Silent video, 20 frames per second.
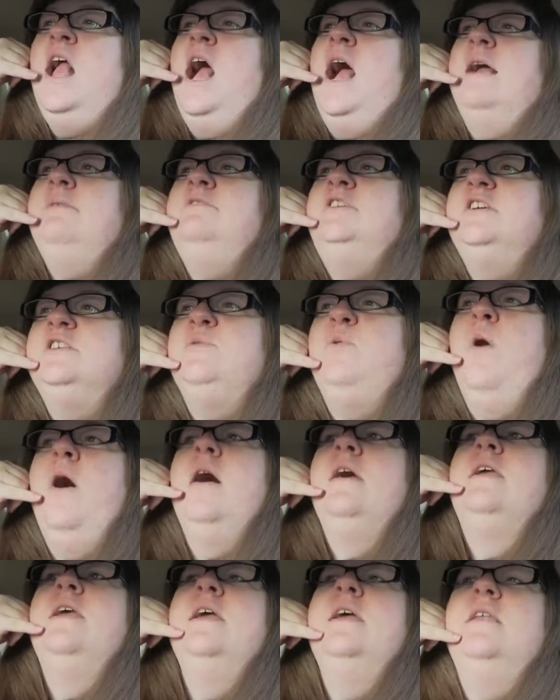I'm just
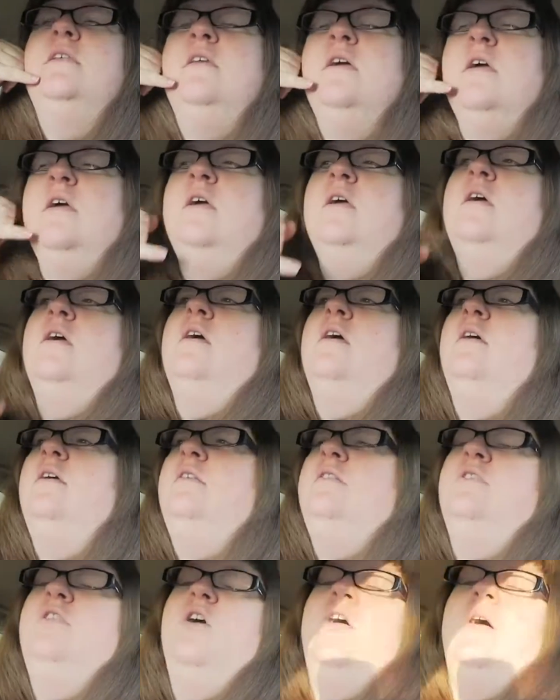walking.
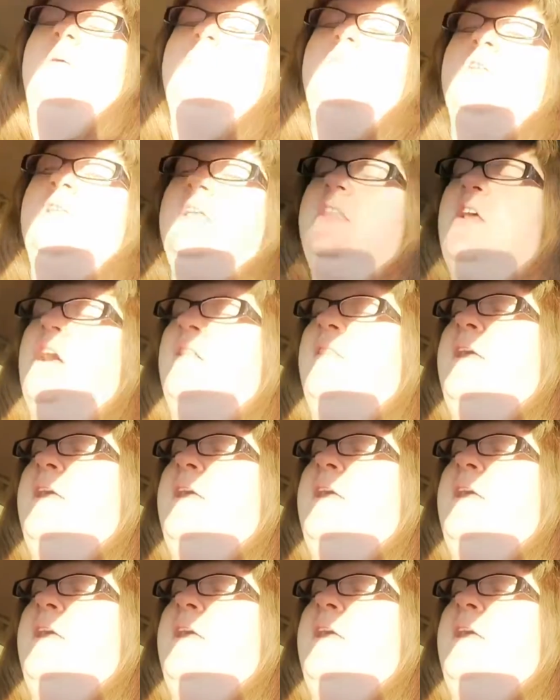No, I'm really not